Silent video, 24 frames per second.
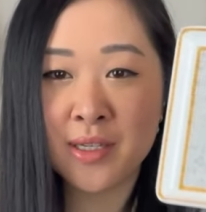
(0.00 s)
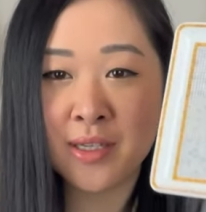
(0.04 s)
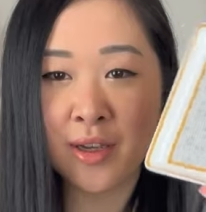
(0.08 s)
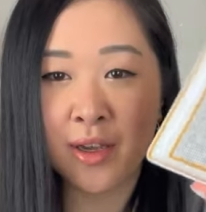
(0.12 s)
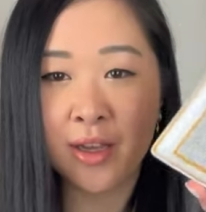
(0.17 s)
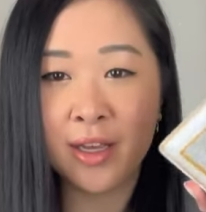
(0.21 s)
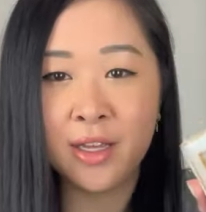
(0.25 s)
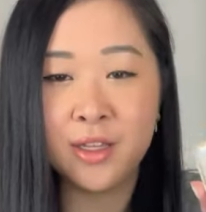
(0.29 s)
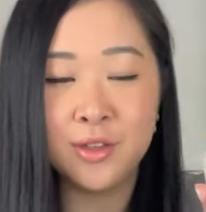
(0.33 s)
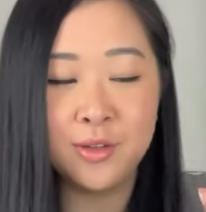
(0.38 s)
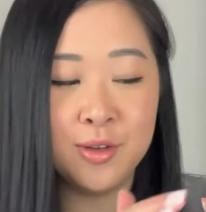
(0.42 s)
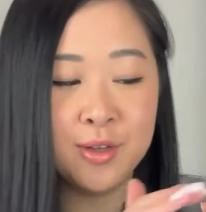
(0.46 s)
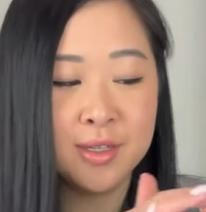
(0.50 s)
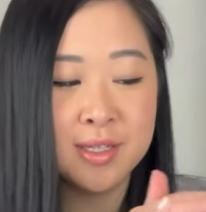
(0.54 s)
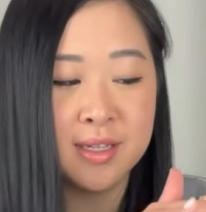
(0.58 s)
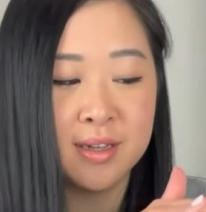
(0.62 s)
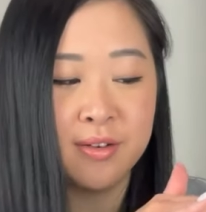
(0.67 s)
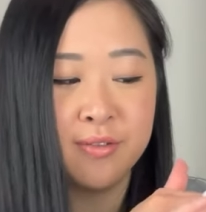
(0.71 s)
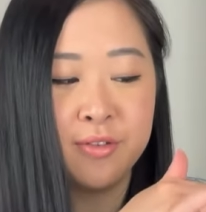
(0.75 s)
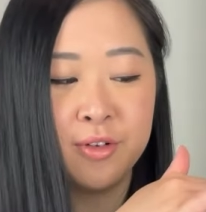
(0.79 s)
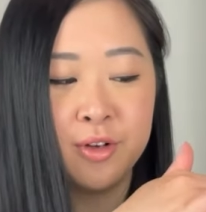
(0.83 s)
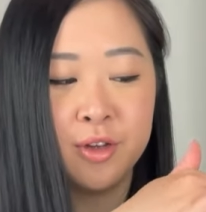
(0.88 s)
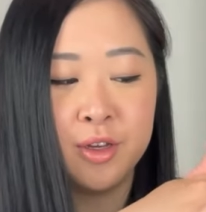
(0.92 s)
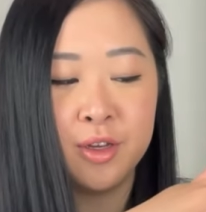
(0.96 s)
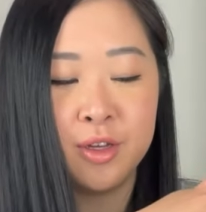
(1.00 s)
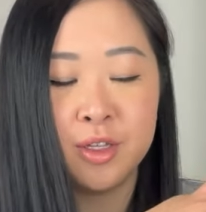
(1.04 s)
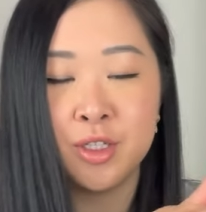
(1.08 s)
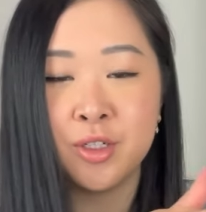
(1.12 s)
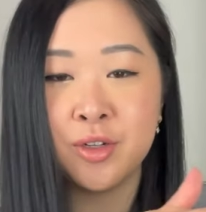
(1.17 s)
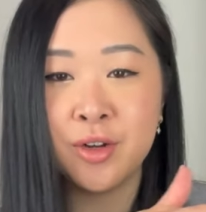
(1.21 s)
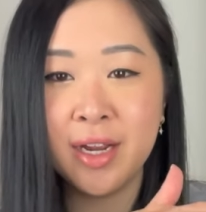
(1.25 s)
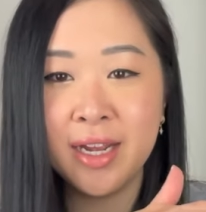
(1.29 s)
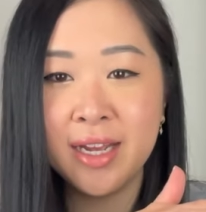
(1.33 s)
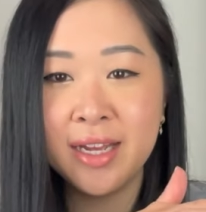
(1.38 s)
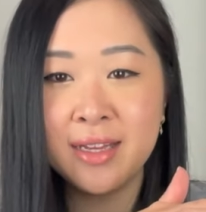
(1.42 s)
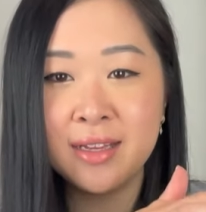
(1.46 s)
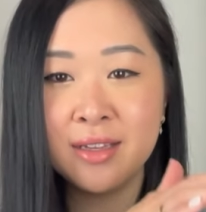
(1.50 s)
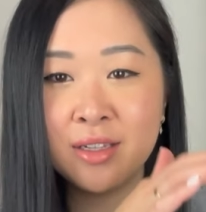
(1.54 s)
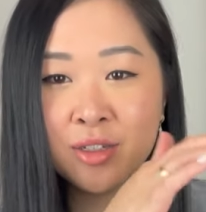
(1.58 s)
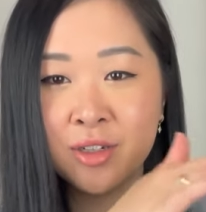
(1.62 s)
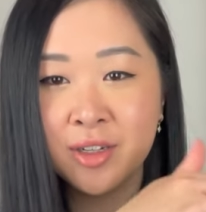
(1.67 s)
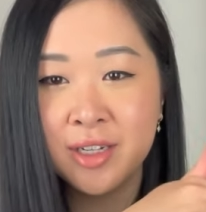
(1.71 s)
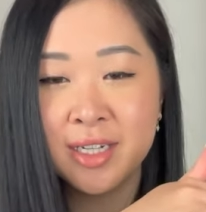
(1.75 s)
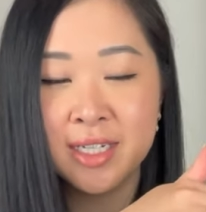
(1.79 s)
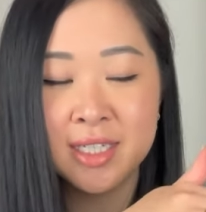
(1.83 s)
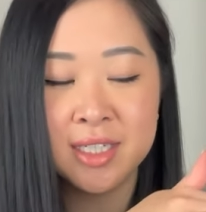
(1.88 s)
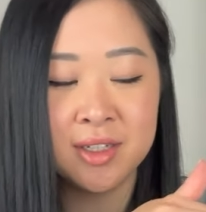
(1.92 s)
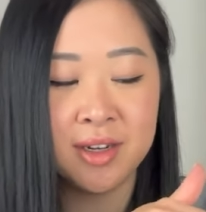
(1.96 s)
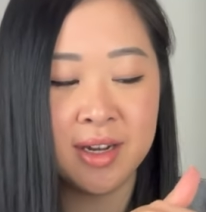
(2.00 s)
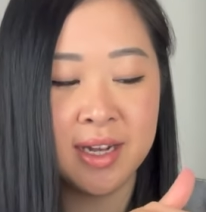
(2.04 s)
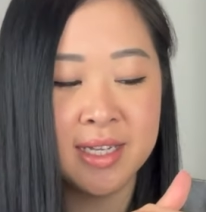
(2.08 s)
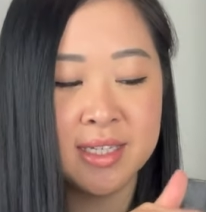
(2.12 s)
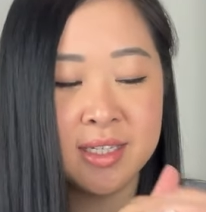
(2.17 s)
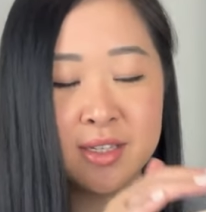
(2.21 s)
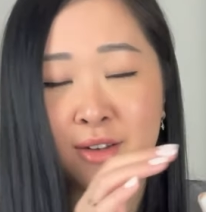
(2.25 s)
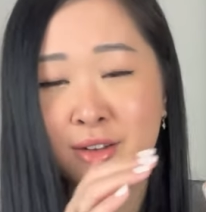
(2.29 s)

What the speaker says: so you can use it for your tray, trinket trays.